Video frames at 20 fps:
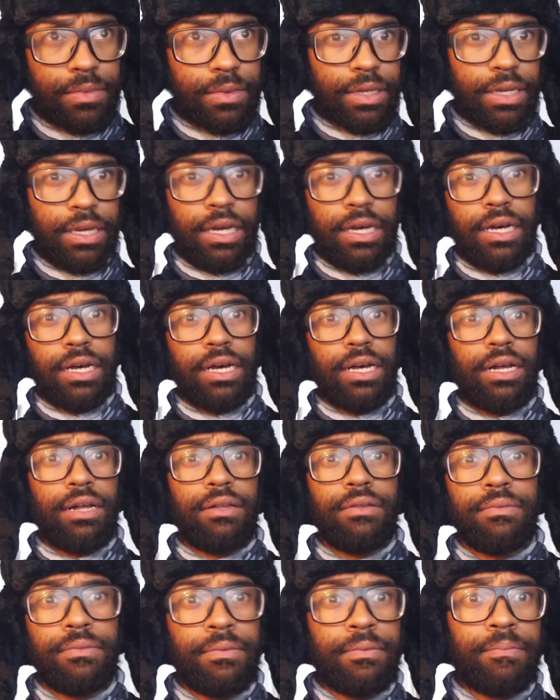
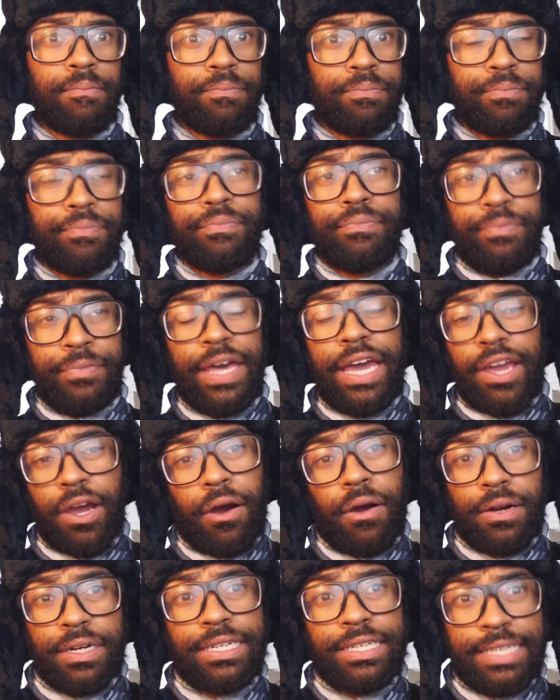they
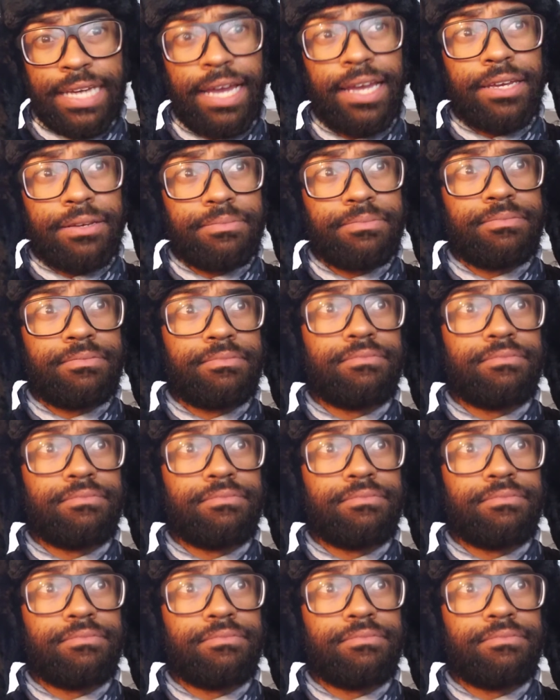are in a game.